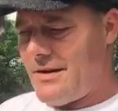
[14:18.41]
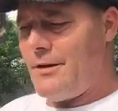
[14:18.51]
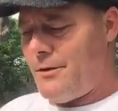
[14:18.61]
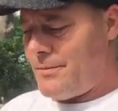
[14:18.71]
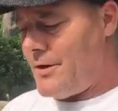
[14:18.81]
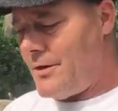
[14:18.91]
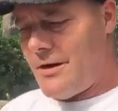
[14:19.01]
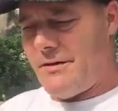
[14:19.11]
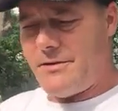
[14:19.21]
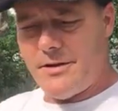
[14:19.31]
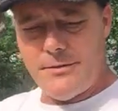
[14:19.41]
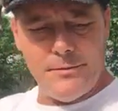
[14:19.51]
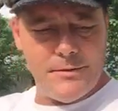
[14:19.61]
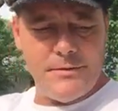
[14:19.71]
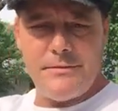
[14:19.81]
I hope you all have a good
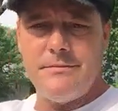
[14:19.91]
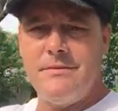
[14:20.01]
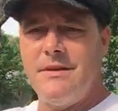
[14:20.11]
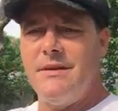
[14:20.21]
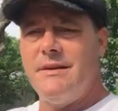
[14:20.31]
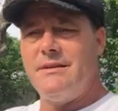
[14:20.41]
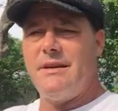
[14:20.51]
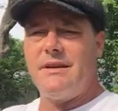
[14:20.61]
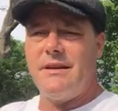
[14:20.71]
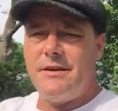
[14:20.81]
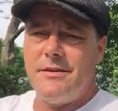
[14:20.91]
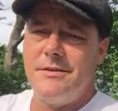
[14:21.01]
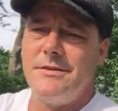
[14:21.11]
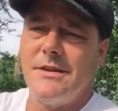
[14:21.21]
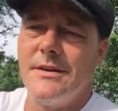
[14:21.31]
one. Take care of
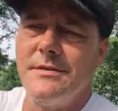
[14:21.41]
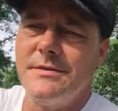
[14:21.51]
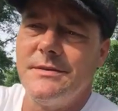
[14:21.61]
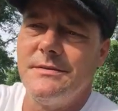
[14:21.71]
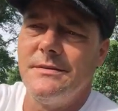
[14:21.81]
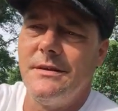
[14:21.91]
yourselves.